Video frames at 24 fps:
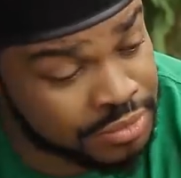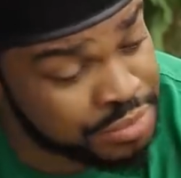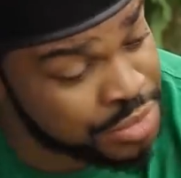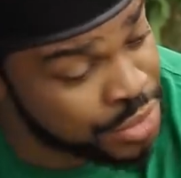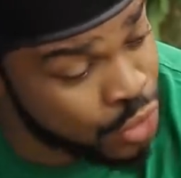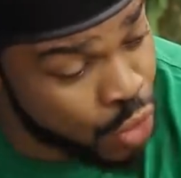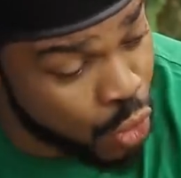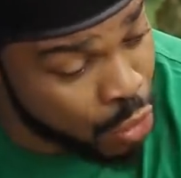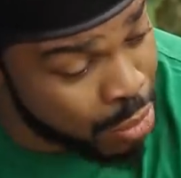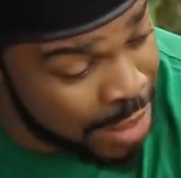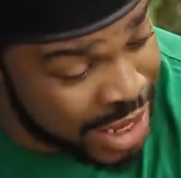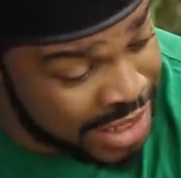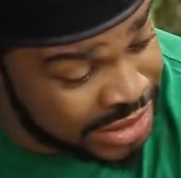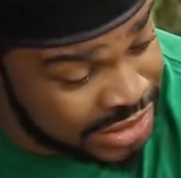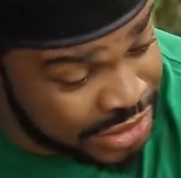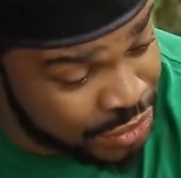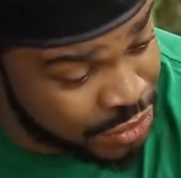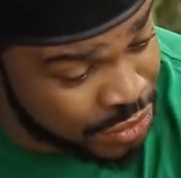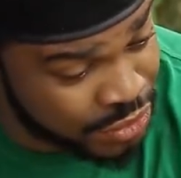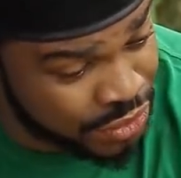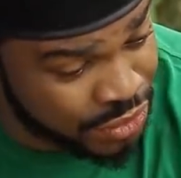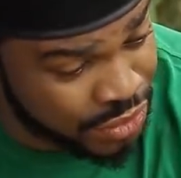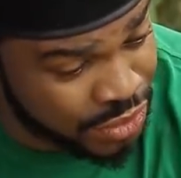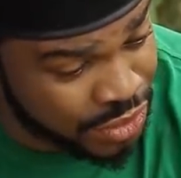Big Obanje.
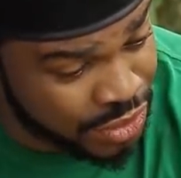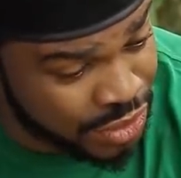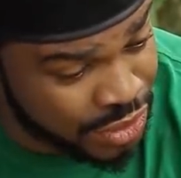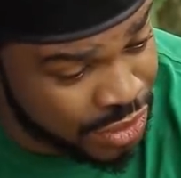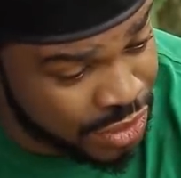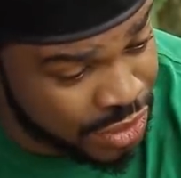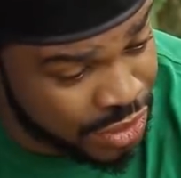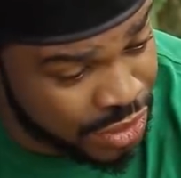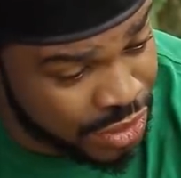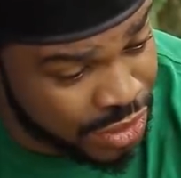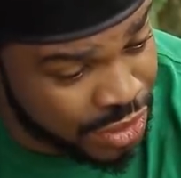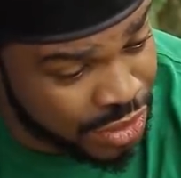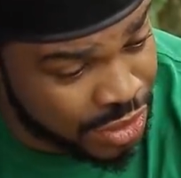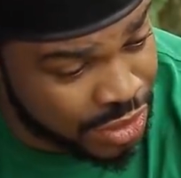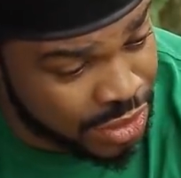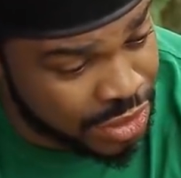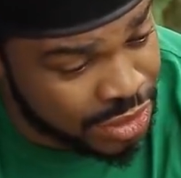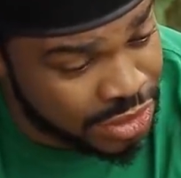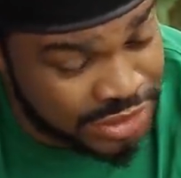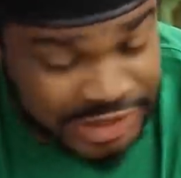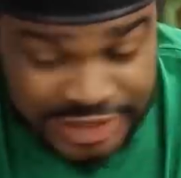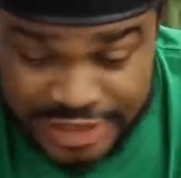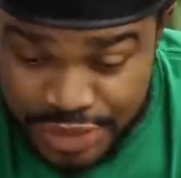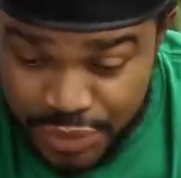
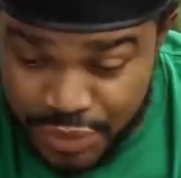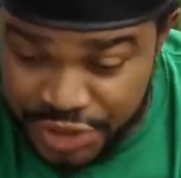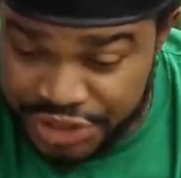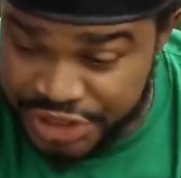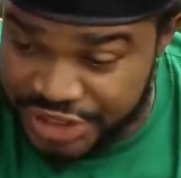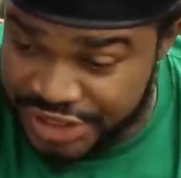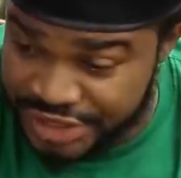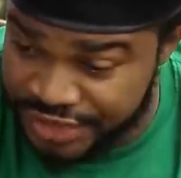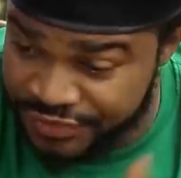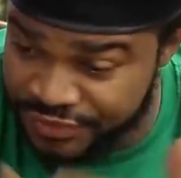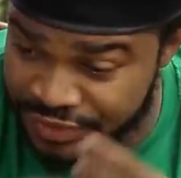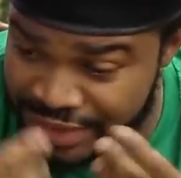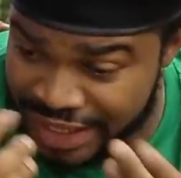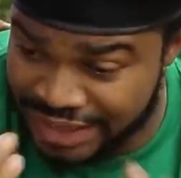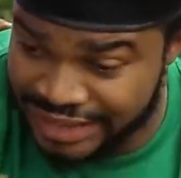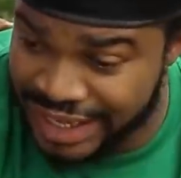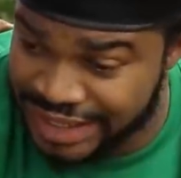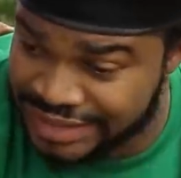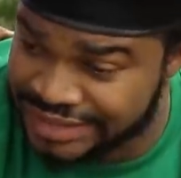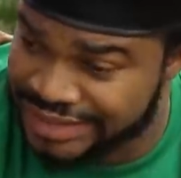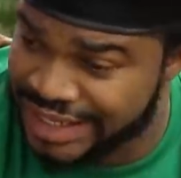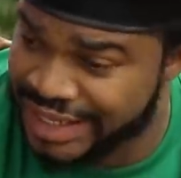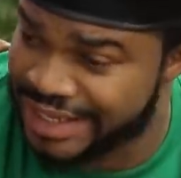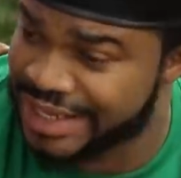See the way she even
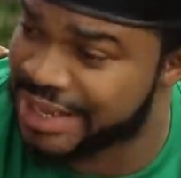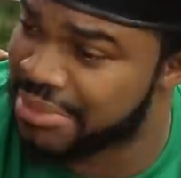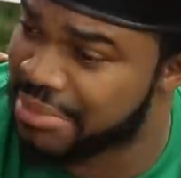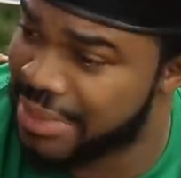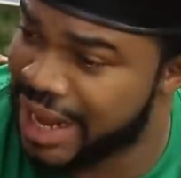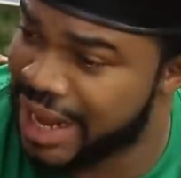attacks like a